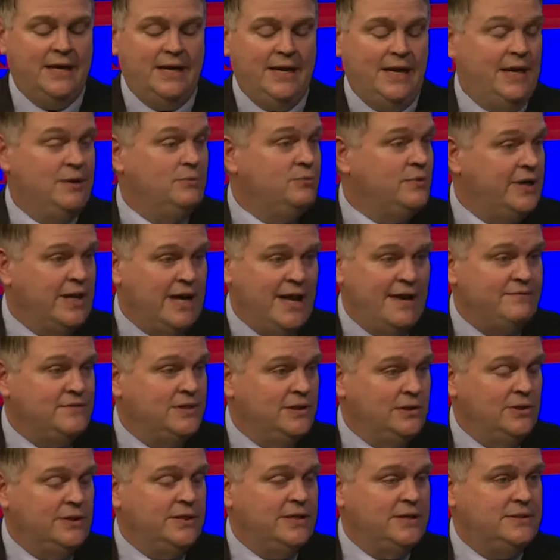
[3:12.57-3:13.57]
and we're going to have to
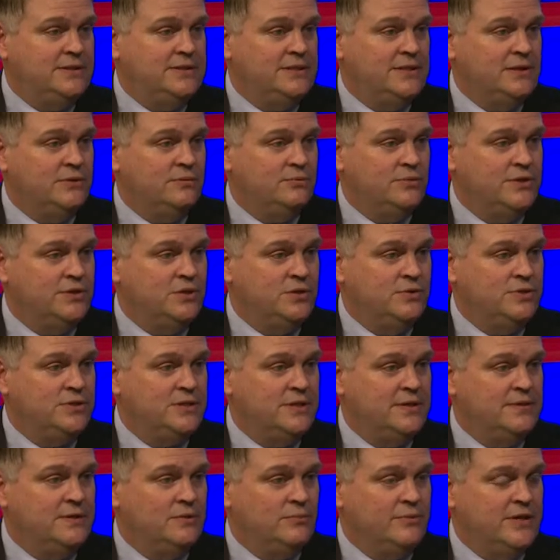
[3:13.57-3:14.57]
look at
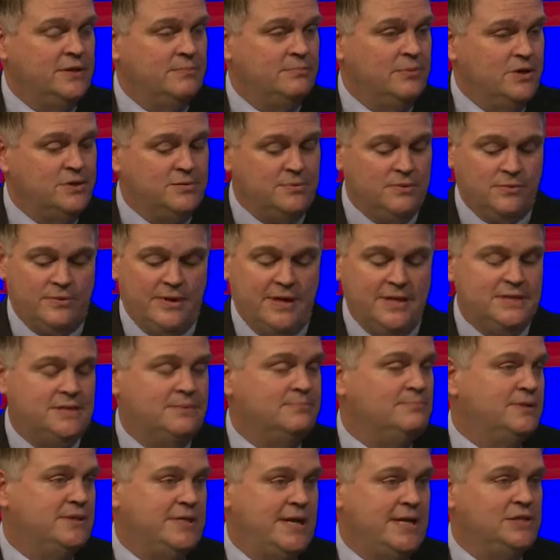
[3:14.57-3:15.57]
reducing the reimbursement rates
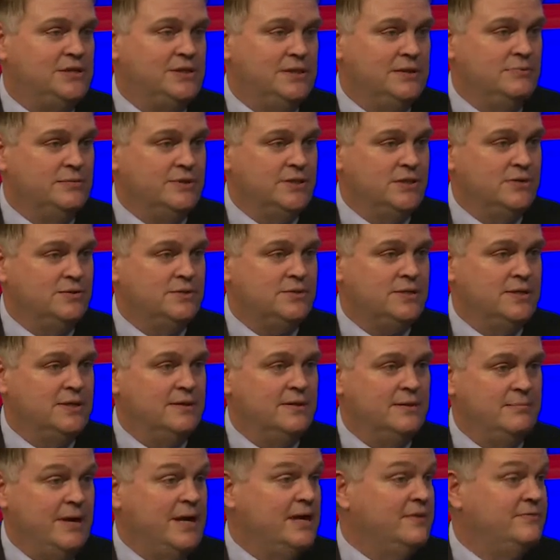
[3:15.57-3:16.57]
and potentially
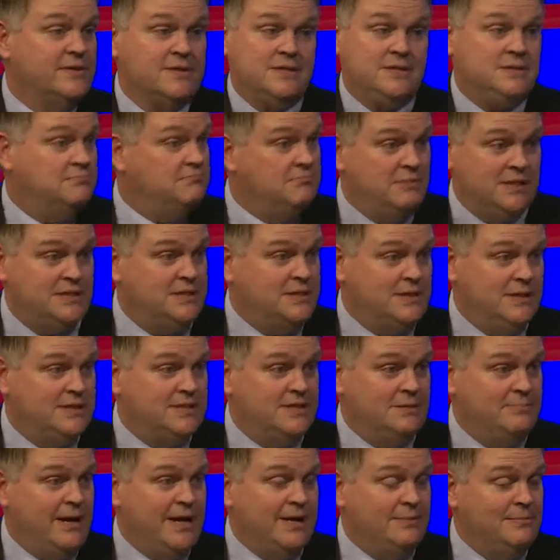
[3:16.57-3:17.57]
reducing the benefits. That's
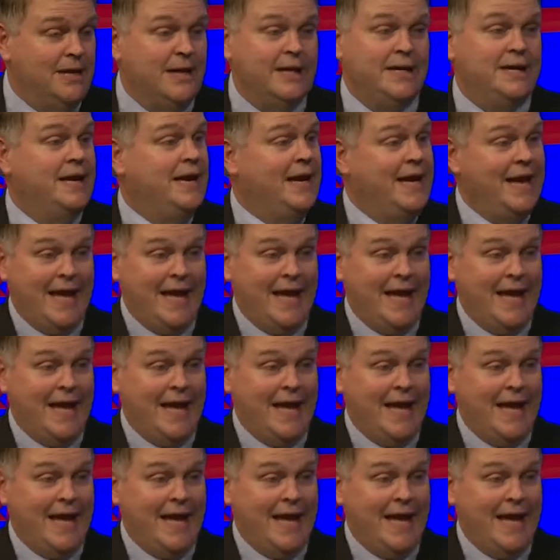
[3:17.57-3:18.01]
the bottom line.